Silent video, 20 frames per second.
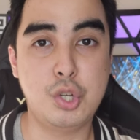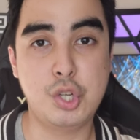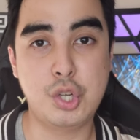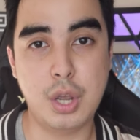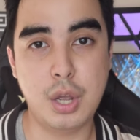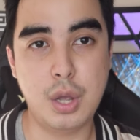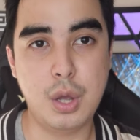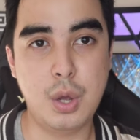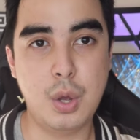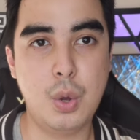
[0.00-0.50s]

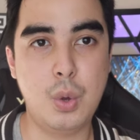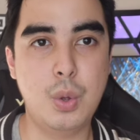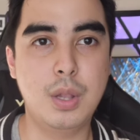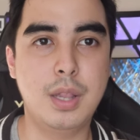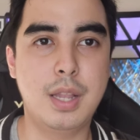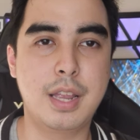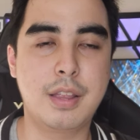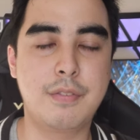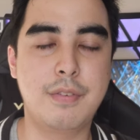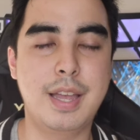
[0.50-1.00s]
show
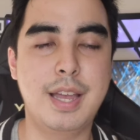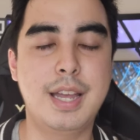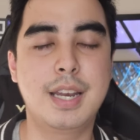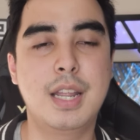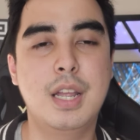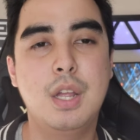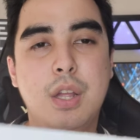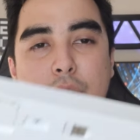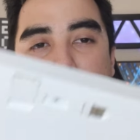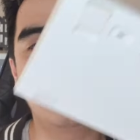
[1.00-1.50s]
like
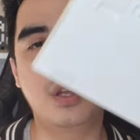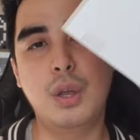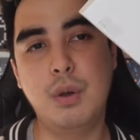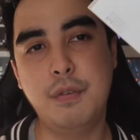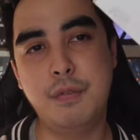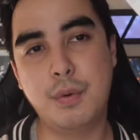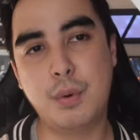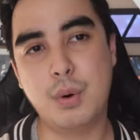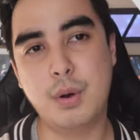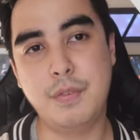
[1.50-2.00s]
that,
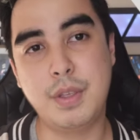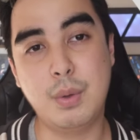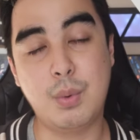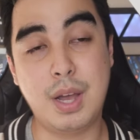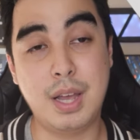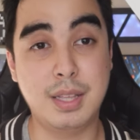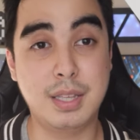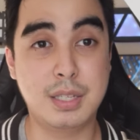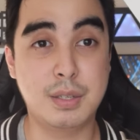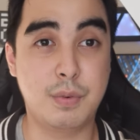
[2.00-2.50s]
go for the
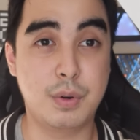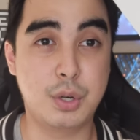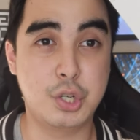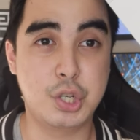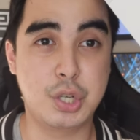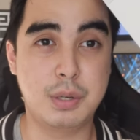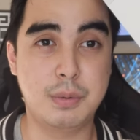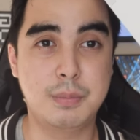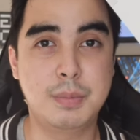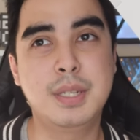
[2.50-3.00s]
wireless
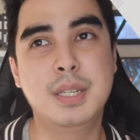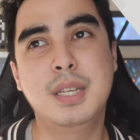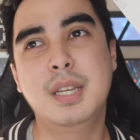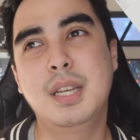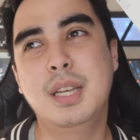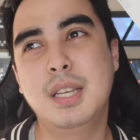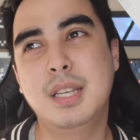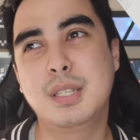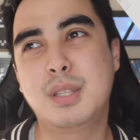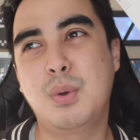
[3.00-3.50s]
version.
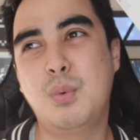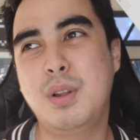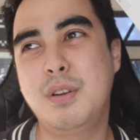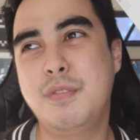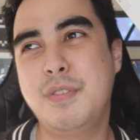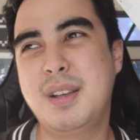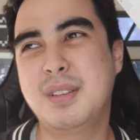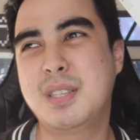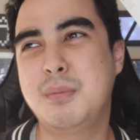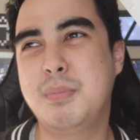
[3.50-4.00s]
Is the
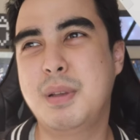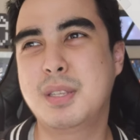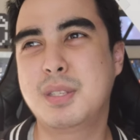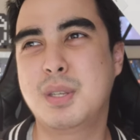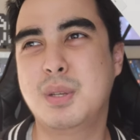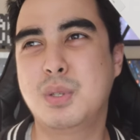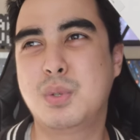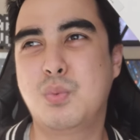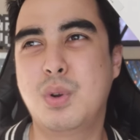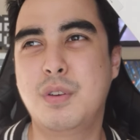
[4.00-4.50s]
1,000
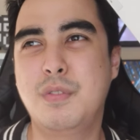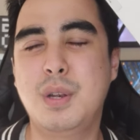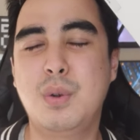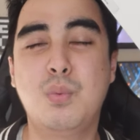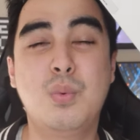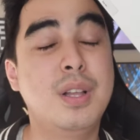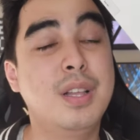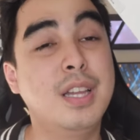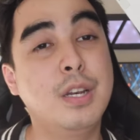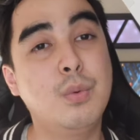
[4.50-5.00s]
pesos worth
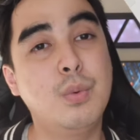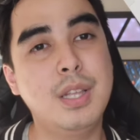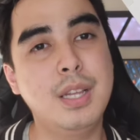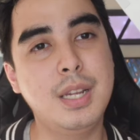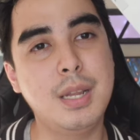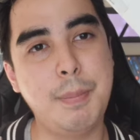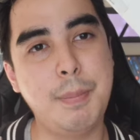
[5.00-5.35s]
it? Well, it really